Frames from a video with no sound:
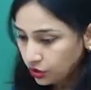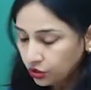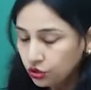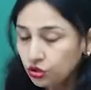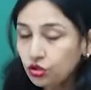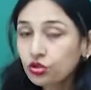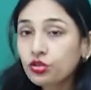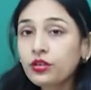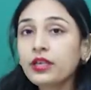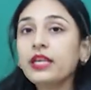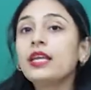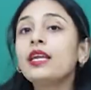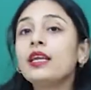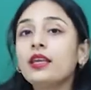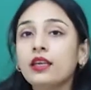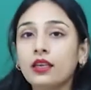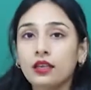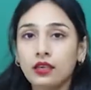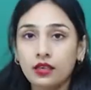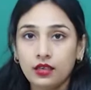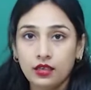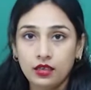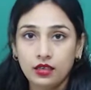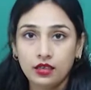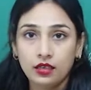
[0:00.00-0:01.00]
three
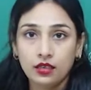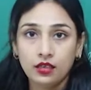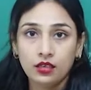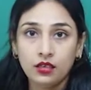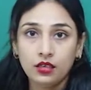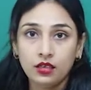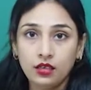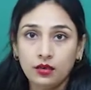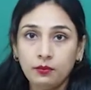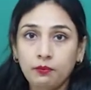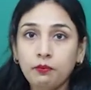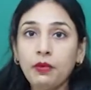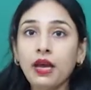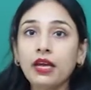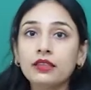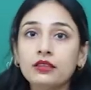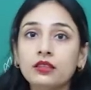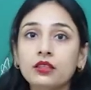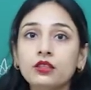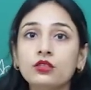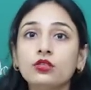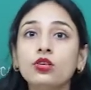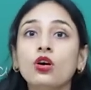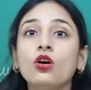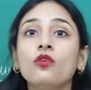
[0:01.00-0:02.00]

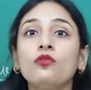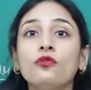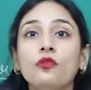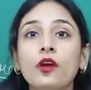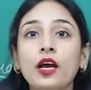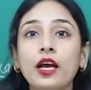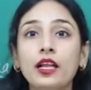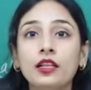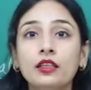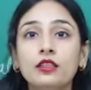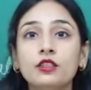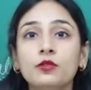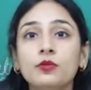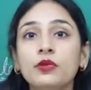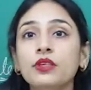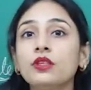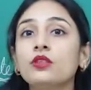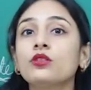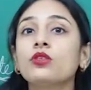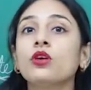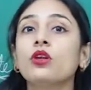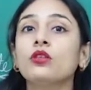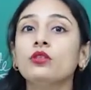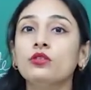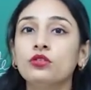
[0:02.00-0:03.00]
methods of algebraic
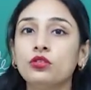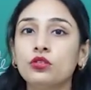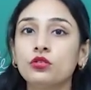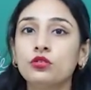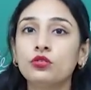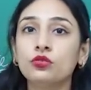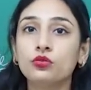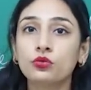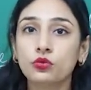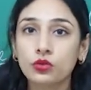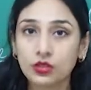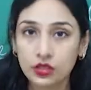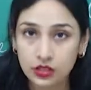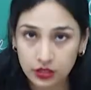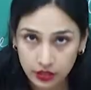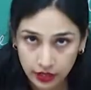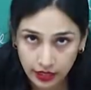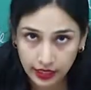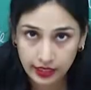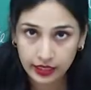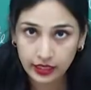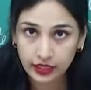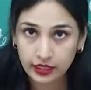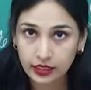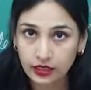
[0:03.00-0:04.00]
solution, students,
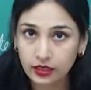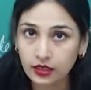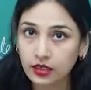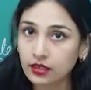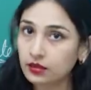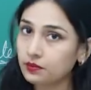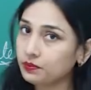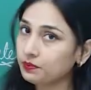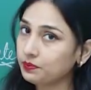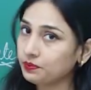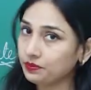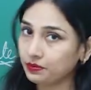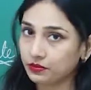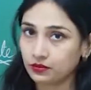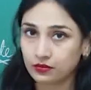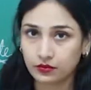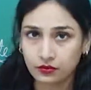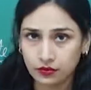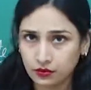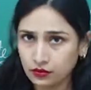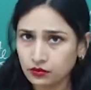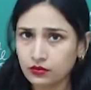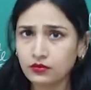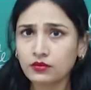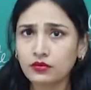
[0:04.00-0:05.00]
right, in our
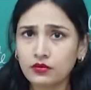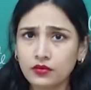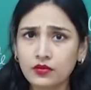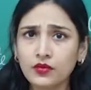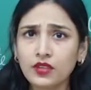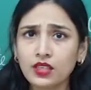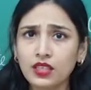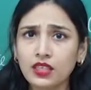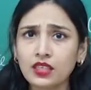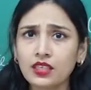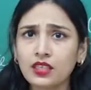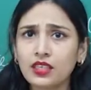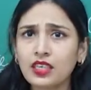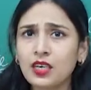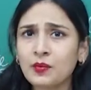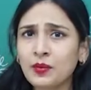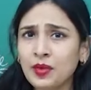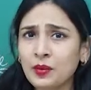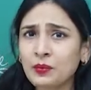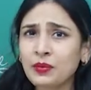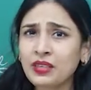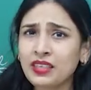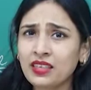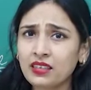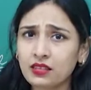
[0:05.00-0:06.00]

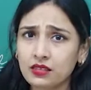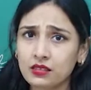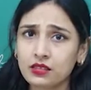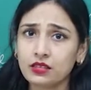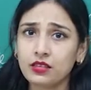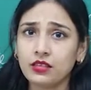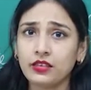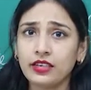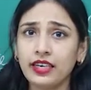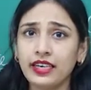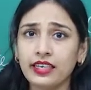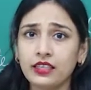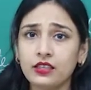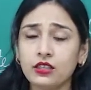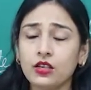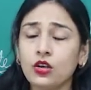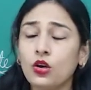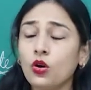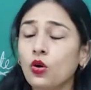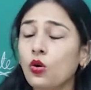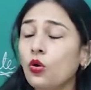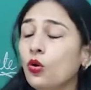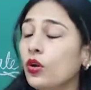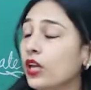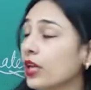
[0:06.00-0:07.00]
coming minutes, right.
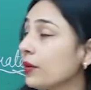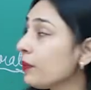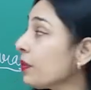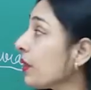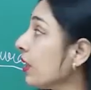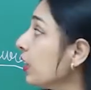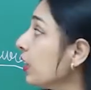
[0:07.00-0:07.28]
Okay,